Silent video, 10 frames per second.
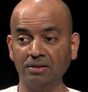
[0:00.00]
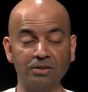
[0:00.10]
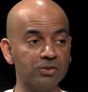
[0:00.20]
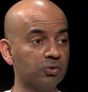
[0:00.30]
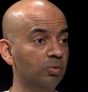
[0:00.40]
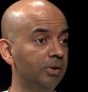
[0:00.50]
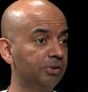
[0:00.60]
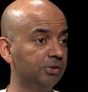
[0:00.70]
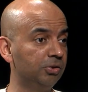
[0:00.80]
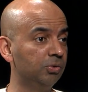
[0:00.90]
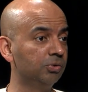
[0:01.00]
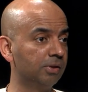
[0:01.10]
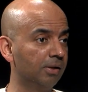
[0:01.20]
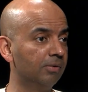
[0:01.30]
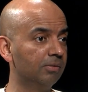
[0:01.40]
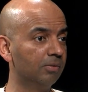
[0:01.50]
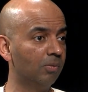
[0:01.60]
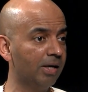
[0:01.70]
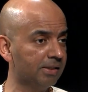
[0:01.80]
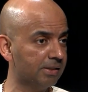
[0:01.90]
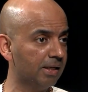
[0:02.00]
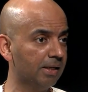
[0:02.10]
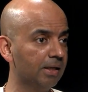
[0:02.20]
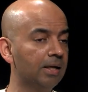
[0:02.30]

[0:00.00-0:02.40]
there's so much in use now. Why is that?